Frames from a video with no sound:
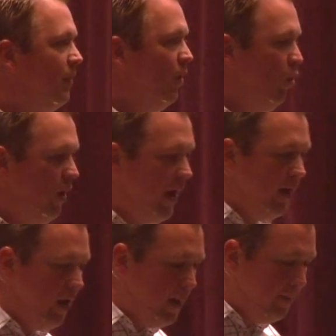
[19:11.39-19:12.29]
Or
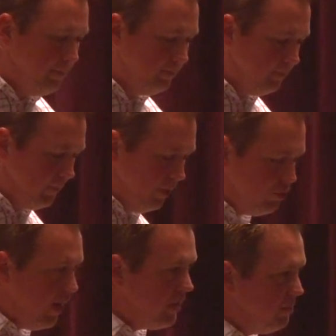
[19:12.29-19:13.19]
I,
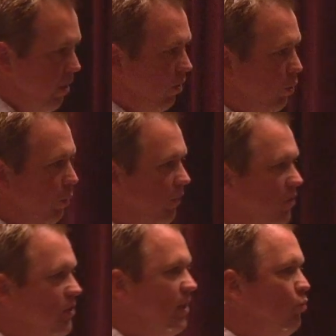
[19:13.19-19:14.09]
tried a small group for
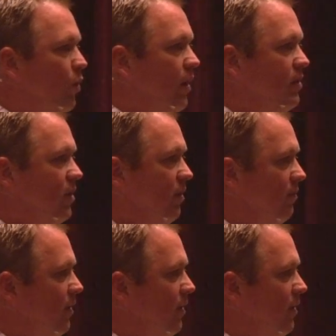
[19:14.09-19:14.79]
6 weeks, and,